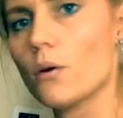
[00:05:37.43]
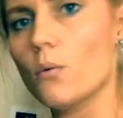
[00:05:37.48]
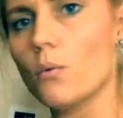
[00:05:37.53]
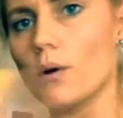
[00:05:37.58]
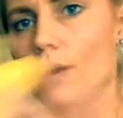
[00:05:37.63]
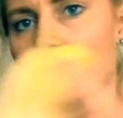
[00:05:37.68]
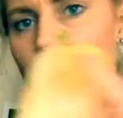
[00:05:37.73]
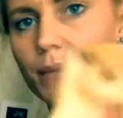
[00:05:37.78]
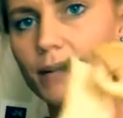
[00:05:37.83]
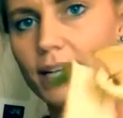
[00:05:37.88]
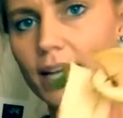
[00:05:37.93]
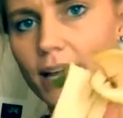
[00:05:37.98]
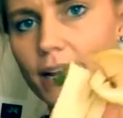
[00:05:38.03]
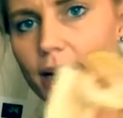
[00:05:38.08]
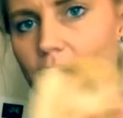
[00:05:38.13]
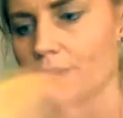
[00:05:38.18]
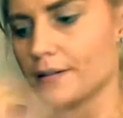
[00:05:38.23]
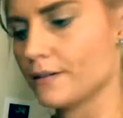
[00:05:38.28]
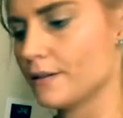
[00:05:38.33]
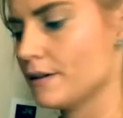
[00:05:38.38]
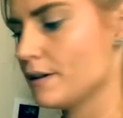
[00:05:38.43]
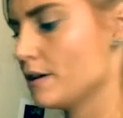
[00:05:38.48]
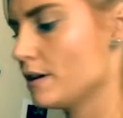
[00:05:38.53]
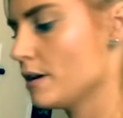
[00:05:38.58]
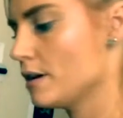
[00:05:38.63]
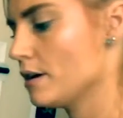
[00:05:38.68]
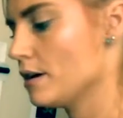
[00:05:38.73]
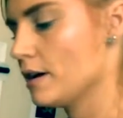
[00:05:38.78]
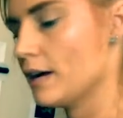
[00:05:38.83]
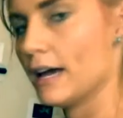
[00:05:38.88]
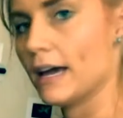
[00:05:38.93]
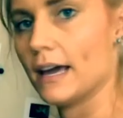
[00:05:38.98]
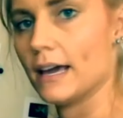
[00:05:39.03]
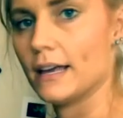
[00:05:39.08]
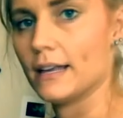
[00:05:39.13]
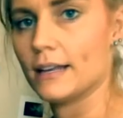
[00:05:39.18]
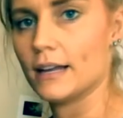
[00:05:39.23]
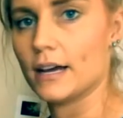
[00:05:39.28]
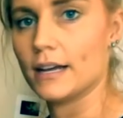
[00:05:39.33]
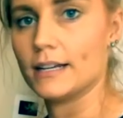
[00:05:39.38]
1 banana,
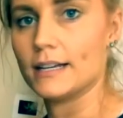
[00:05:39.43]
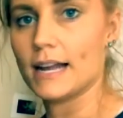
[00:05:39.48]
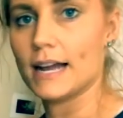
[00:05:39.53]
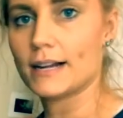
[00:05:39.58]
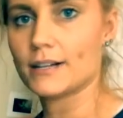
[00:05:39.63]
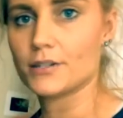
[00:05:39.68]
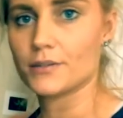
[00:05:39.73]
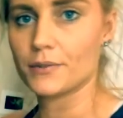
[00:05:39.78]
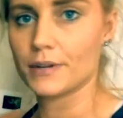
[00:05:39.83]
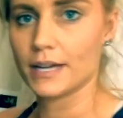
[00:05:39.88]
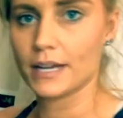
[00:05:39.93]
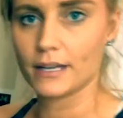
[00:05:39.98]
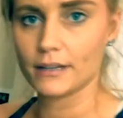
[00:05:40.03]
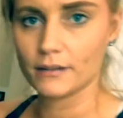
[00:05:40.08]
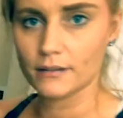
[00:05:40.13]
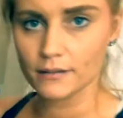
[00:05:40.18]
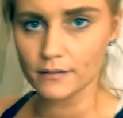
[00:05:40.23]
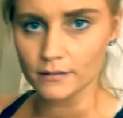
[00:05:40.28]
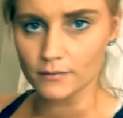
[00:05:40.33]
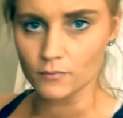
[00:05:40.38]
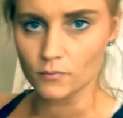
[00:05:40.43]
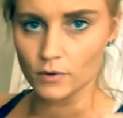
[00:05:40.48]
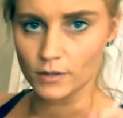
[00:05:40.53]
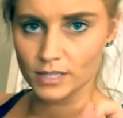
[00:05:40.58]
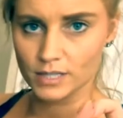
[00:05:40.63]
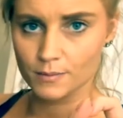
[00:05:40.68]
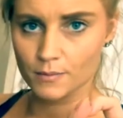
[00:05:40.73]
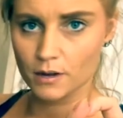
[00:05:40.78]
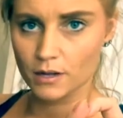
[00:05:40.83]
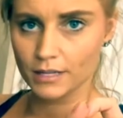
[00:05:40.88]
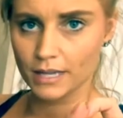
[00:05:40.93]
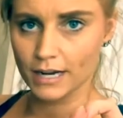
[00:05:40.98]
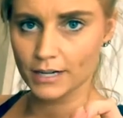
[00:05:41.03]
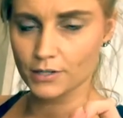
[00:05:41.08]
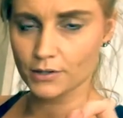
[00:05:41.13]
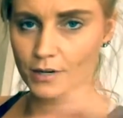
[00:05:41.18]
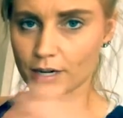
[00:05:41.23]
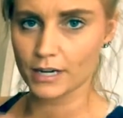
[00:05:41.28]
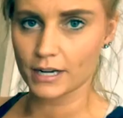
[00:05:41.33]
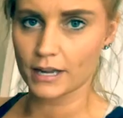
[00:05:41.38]
and a nectarine, 1 small
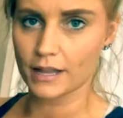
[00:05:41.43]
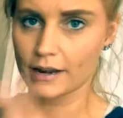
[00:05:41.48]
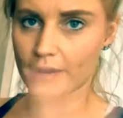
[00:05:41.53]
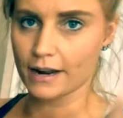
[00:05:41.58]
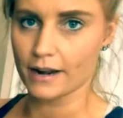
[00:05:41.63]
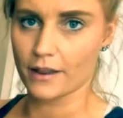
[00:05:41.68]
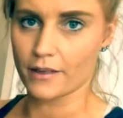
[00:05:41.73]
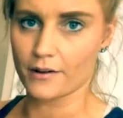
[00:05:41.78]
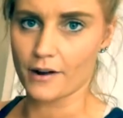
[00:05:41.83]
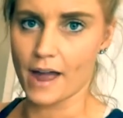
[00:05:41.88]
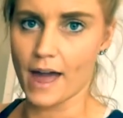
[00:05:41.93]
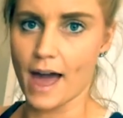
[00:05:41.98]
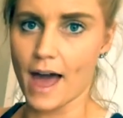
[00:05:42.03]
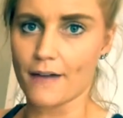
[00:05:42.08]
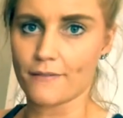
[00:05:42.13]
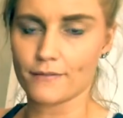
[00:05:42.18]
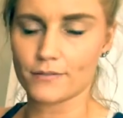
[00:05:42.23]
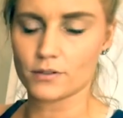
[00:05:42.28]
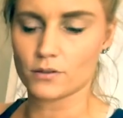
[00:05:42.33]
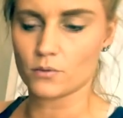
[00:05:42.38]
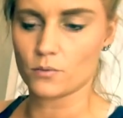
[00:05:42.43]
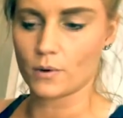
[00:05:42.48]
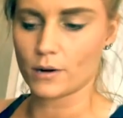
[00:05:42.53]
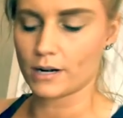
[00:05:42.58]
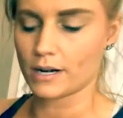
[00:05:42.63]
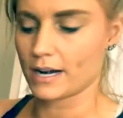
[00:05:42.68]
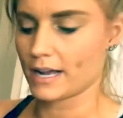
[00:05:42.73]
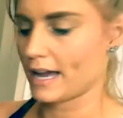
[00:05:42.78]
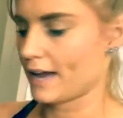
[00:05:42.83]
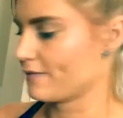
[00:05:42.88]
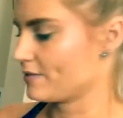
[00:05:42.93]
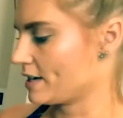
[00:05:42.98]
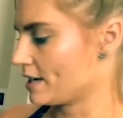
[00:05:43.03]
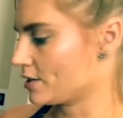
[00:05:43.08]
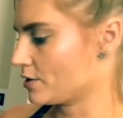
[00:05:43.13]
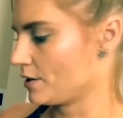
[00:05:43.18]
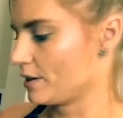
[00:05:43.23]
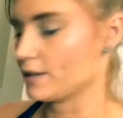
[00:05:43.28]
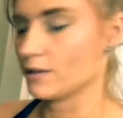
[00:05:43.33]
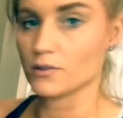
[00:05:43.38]
nectarine, and then another half. So 1.5
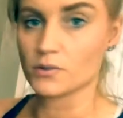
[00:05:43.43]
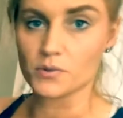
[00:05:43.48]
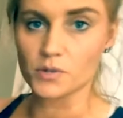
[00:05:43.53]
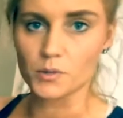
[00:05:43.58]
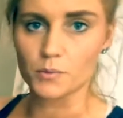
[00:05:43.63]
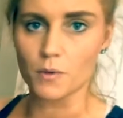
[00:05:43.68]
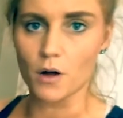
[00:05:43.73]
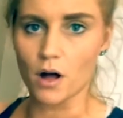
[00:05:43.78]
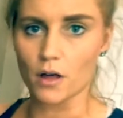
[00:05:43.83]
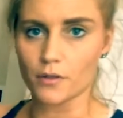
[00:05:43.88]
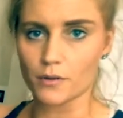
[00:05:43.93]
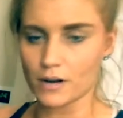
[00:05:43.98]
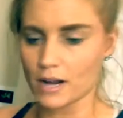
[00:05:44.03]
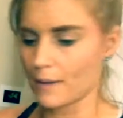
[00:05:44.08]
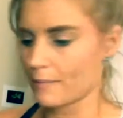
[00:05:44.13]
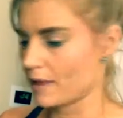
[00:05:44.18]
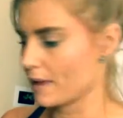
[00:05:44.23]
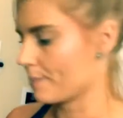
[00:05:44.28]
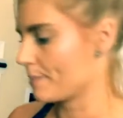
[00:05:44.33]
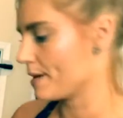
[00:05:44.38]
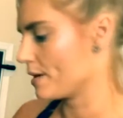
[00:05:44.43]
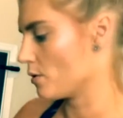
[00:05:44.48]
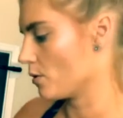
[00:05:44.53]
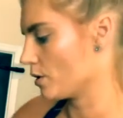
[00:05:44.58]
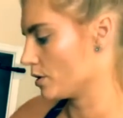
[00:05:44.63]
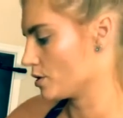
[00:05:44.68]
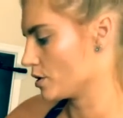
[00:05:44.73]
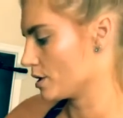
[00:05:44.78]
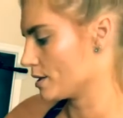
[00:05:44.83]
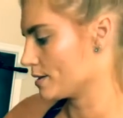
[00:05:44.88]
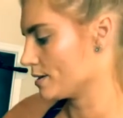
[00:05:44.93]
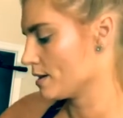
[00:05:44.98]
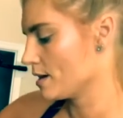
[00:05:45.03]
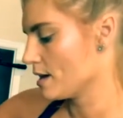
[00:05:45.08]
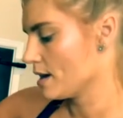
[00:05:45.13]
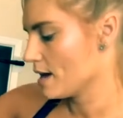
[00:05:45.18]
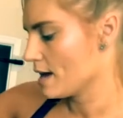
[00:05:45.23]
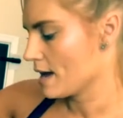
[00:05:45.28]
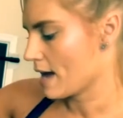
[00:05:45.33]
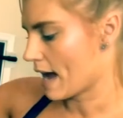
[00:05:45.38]
nectarines. Those are small. They're not like big oranges.
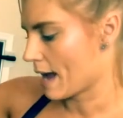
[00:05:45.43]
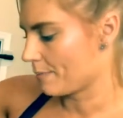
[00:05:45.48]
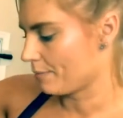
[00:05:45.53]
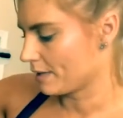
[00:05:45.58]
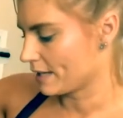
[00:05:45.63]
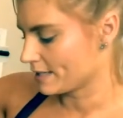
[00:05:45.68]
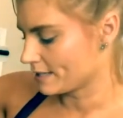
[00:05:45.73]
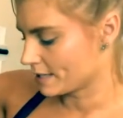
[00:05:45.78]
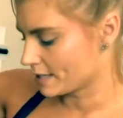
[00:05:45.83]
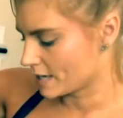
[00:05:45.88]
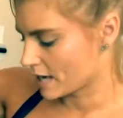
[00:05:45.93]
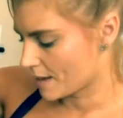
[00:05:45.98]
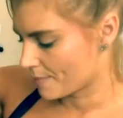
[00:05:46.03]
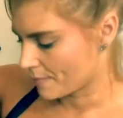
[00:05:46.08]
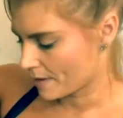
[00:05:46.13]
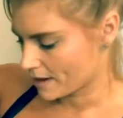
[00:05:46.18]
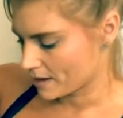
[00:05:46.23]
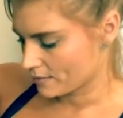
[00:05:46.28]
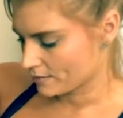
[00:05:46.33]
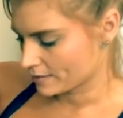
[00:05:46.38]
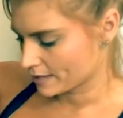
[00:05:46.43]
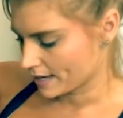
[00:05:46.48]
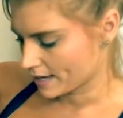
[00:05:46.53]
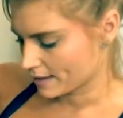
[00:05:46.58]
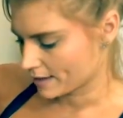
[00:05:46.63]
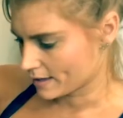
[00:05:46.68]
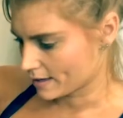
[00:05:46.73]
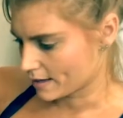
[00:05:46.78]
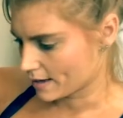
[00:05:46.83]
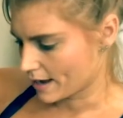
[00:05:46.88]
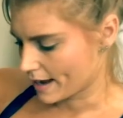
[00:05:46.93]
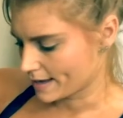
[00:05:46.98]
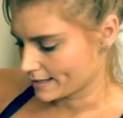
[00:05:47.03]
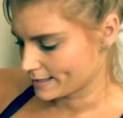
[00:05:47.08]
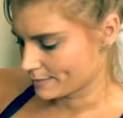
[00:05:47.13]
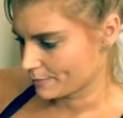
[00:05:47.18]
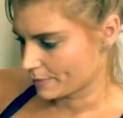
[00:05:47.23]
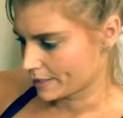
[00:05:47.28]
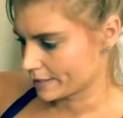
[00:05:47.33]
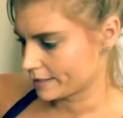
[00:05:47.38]
I blended it up. I used like the
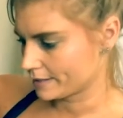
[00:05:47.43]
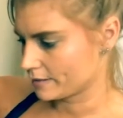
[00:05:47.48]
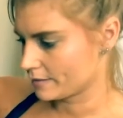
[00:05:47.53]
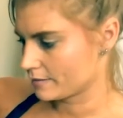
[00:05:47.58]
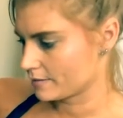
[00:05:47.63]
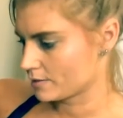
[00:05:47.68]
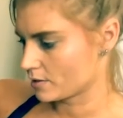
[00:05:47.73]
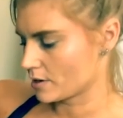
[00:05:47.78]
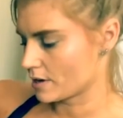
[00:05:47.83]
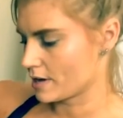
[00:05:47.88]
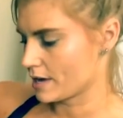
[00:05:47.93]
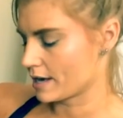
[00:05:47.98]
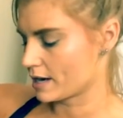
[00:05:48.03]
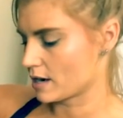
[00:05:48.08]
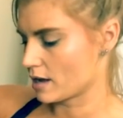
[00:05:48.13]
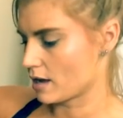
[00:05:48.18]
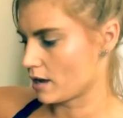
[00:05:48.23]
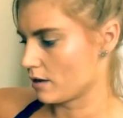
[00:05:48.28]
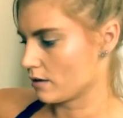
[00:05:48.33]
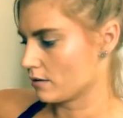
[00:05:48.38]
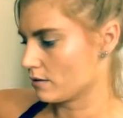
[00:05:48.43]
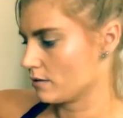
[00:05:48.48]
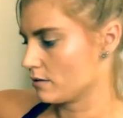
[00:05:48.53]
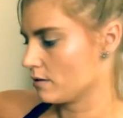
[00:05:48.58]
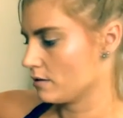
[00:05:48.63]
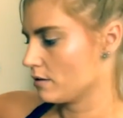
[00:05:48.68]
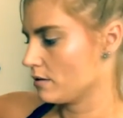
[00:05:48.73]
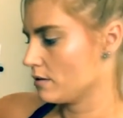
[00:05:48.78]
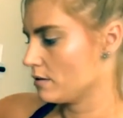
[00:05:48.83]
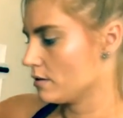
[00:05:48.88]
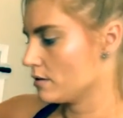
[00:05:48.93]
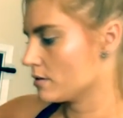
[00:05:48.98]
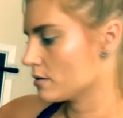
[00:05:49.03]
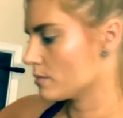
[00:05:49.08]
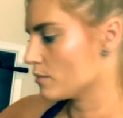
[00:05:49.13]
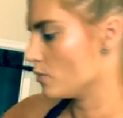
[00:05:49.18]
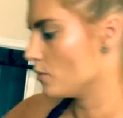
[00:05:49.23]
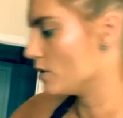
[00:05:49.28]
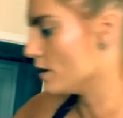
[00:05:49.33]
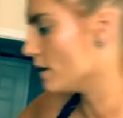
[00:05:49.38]
ice button so you get it all
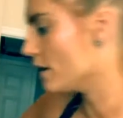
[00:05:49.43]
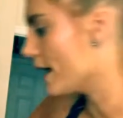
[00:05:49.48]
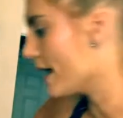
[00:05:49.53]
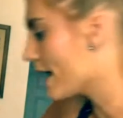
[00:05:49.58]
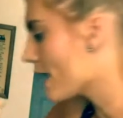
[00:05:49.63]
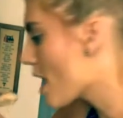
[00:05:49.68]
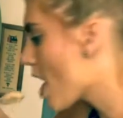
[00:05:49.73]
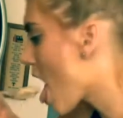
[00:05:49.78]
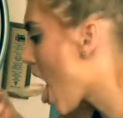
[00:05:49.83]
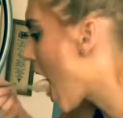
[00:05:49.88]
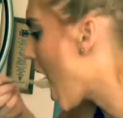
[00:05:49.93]
smoothie-like.